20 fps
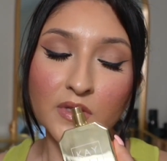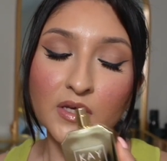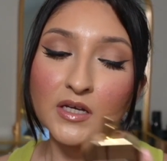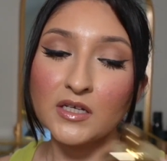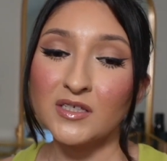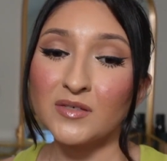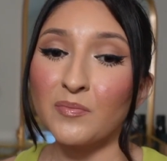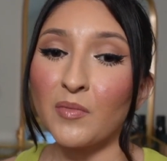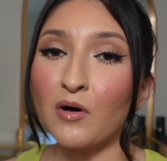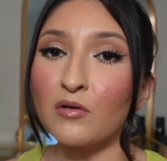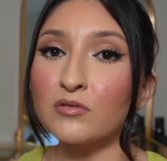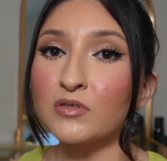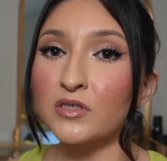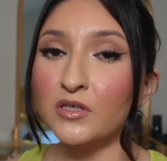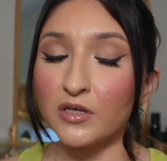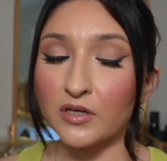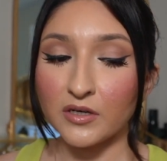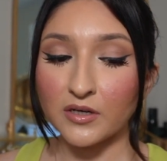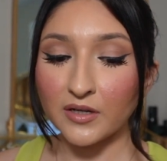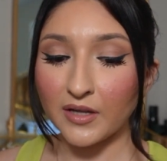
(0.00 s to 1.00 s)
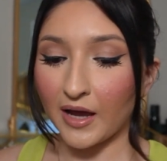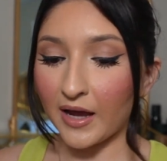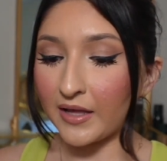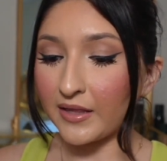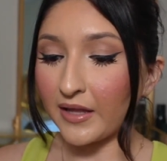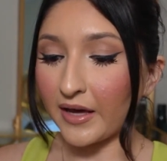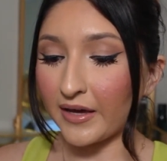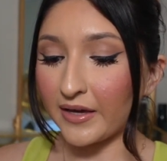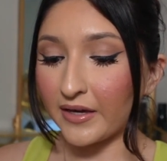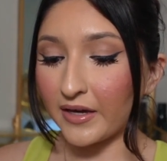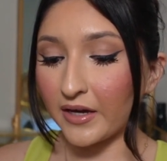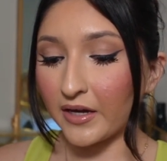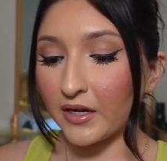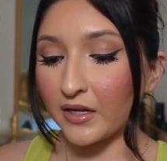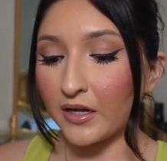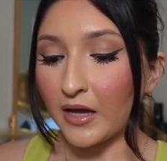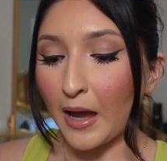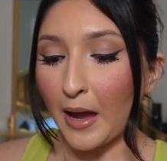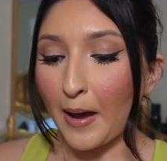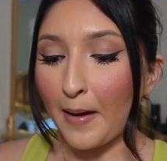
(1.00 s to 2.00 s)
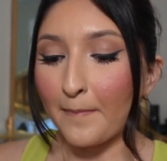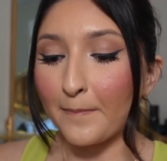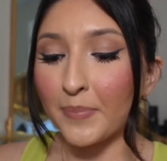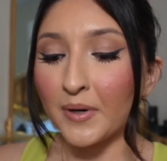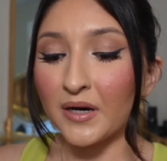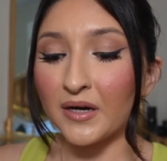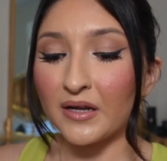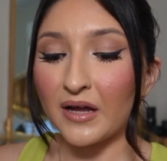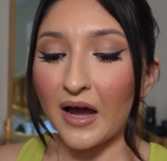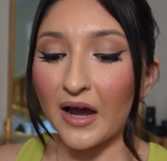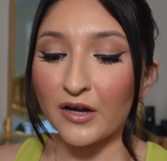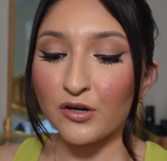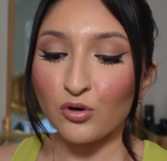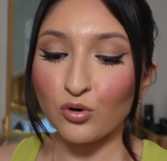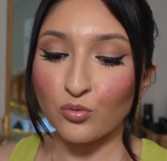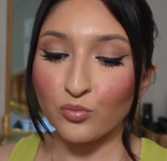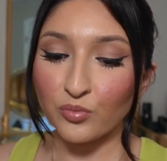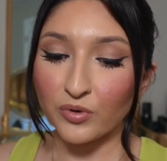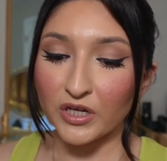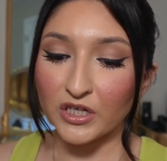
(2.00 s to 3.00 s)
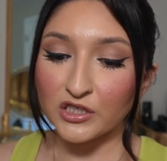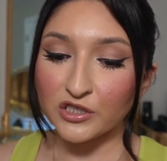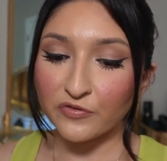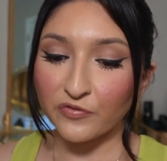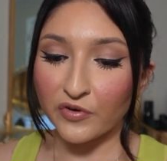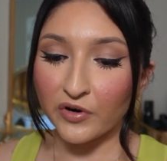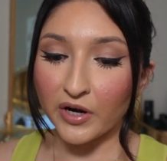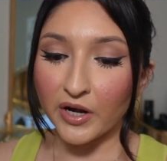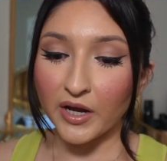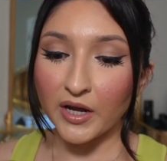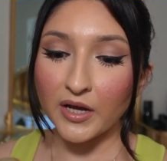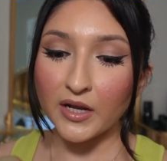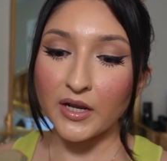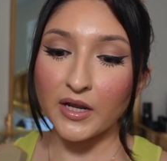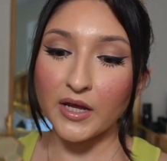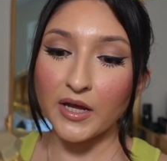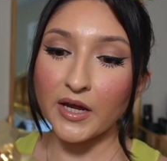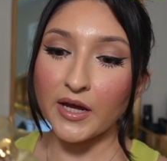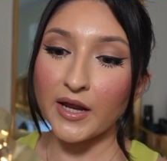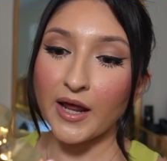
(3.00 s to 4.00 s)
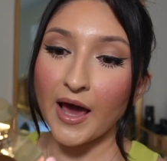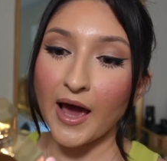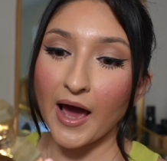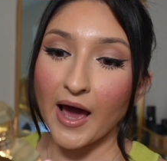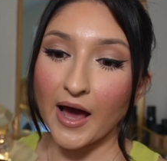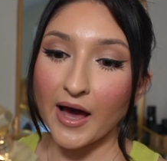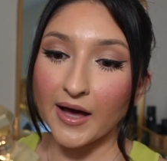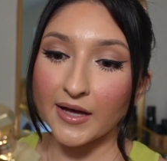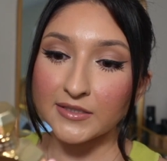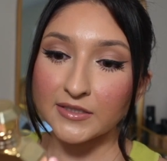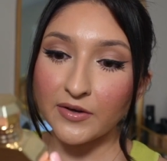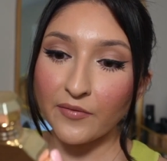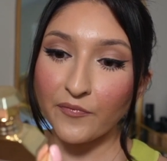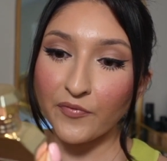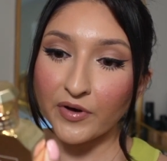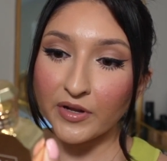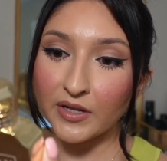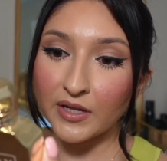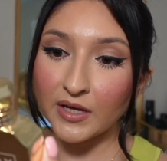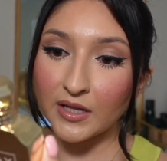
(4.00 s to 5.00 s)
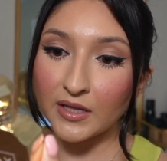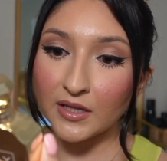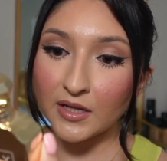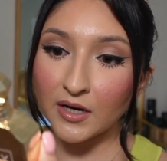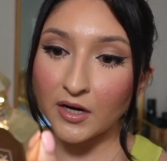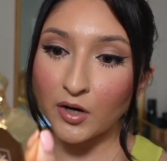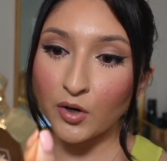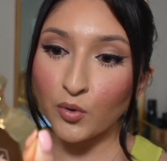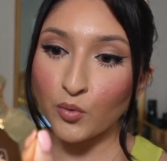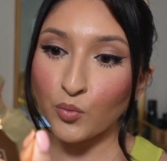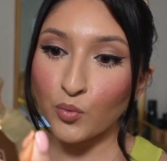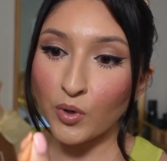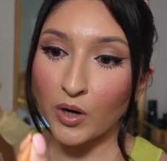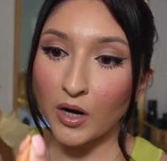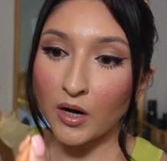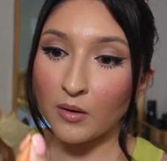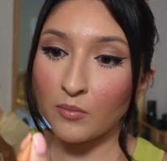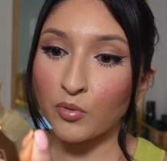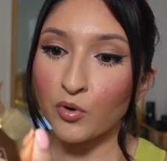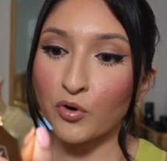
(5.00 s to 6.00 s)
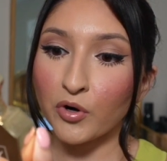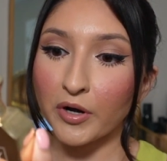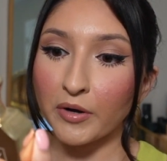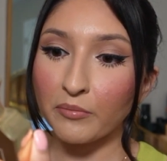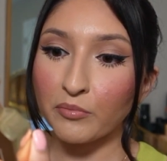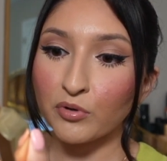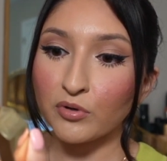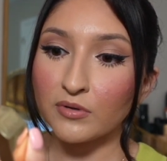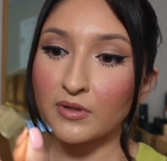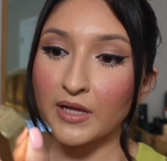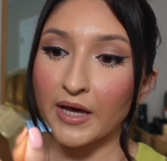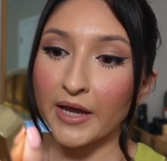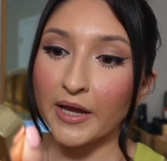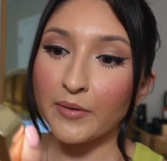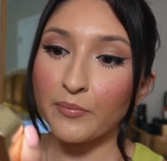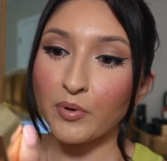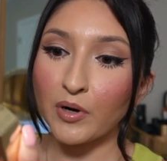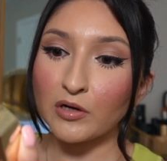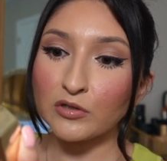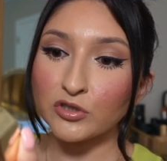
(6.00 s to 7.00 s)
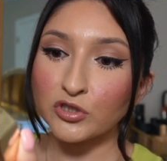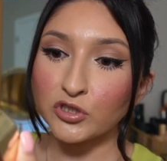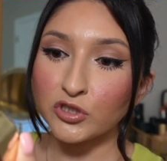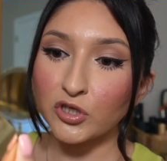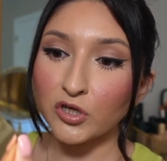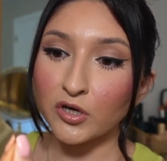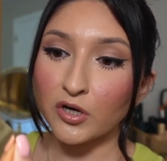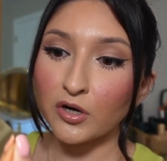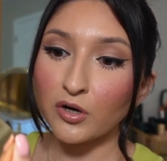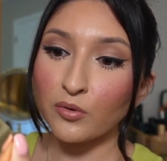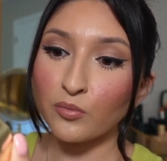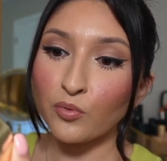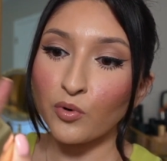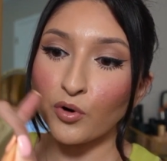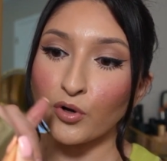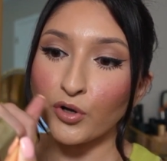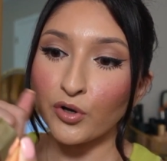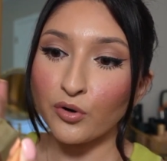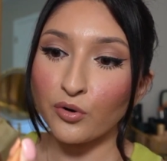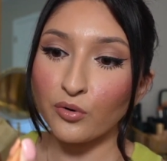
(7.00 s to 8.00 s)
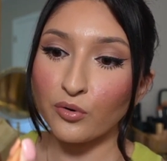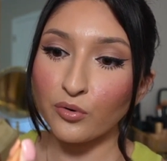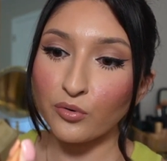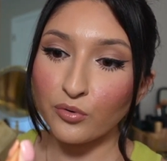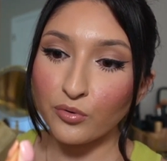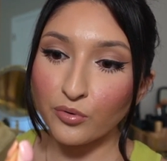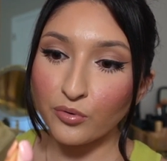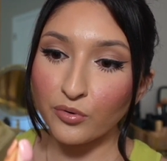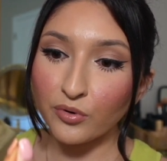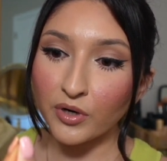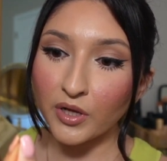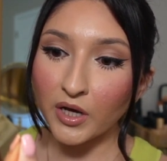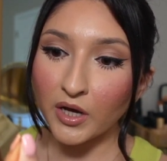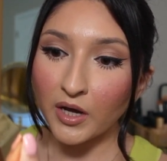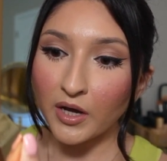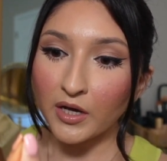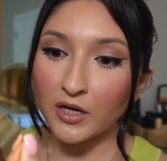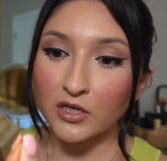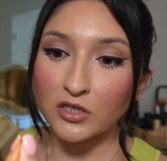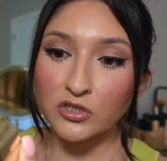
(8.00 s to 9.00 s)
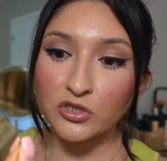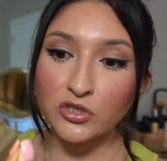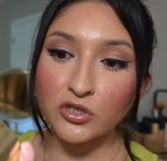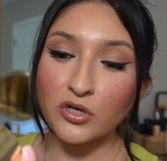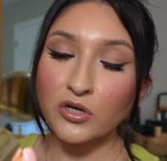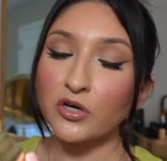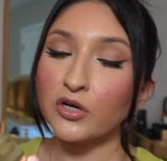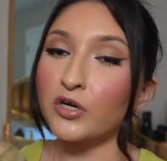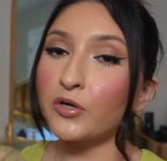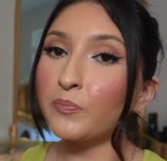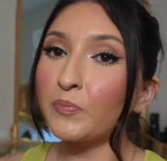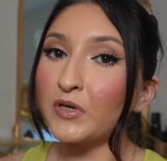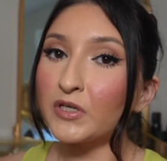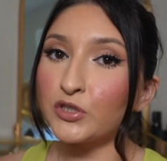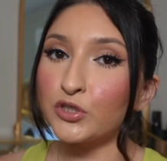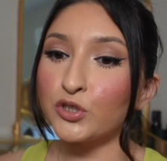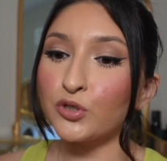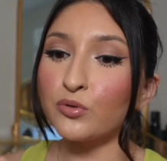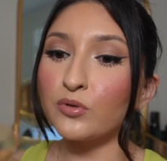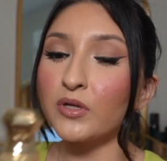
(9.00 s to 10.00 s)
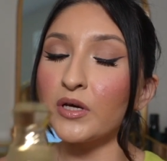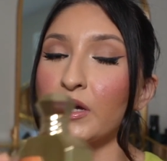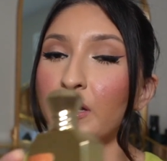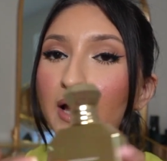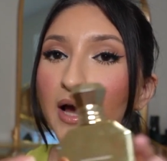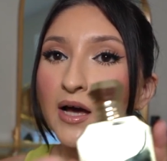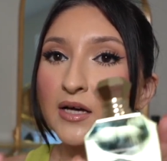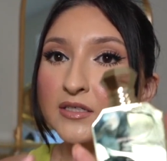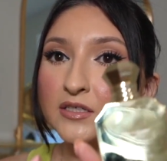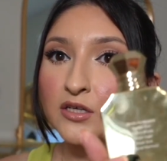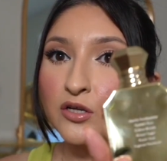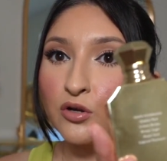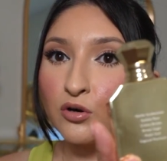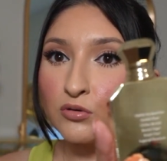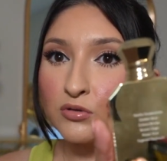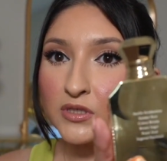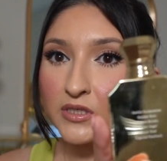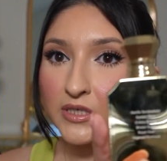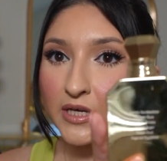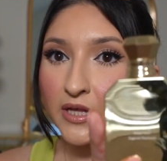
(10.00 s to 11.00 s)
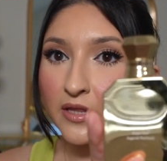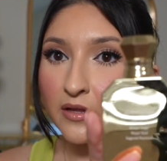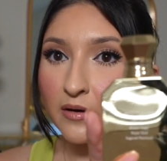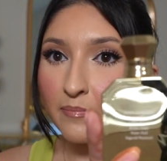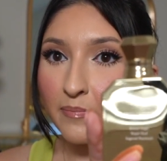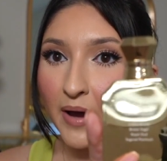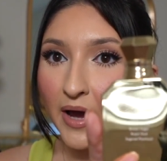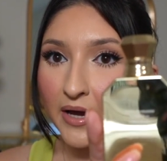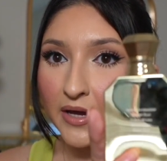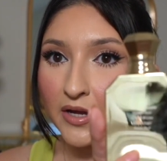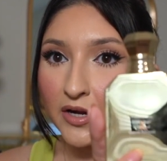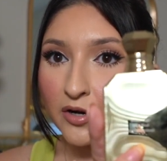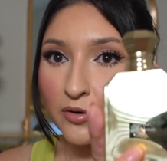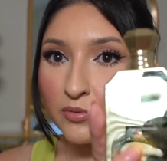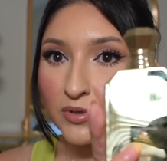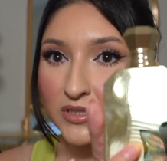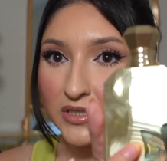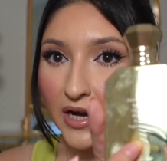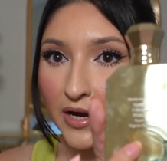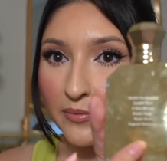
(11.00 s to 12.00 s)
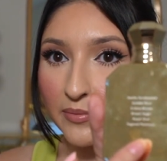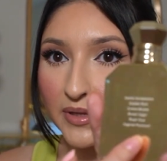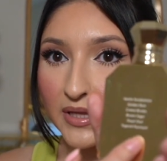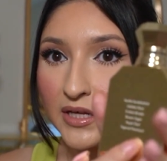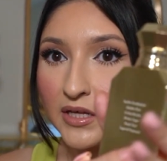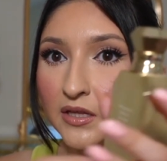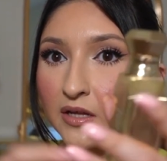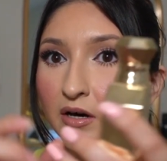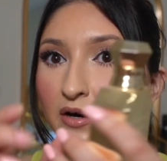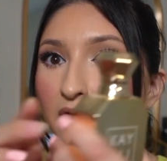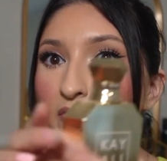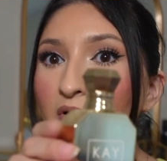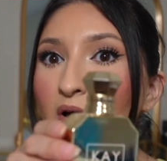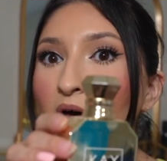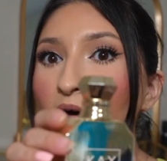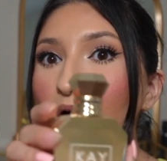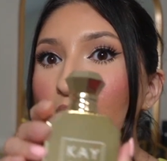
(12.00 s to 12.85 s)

It smells good, I like it but I don't reach for it. It has vanilla, rum, cream brulee, brown sugar, royal oud, sugared patchouli. It has the notes in the back here, which I really love.